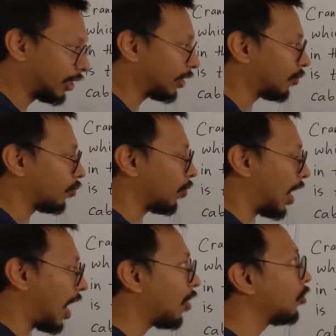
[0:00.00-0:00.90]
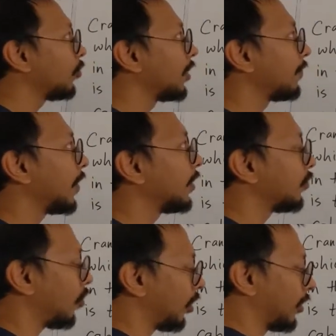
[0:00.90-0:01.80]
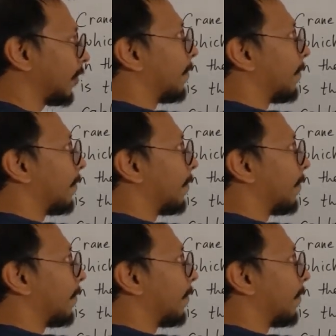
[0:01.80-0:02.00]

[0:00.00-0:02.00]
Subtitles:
that how do we define torque?